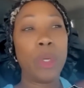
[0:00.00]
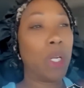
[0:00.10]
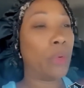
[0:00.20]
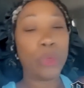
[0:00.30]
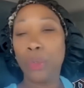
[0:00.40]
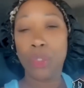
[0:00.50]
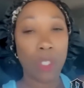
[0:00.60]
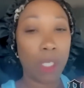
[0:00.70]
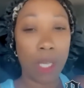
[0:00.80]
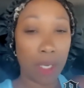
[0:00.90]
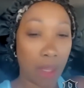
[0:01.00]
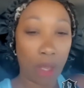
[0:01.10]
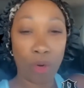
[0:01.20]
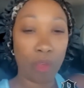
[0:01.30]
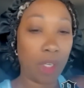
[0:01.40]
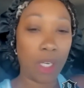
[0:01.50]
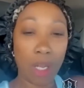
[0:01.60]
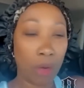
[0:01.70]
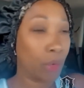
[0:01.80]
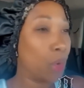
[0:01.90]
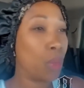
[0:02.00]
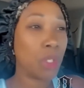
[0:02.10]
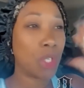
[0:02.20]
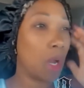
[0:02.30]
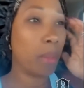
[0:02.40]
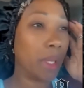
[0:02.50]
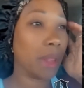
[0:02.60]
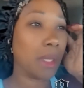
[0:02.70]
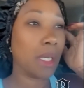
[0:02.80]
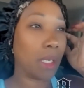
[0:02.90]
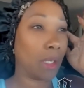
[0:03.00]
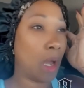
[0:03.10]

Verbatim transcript: We don't do shit like that oh, over here. I don't girl, know what y'all been thinking.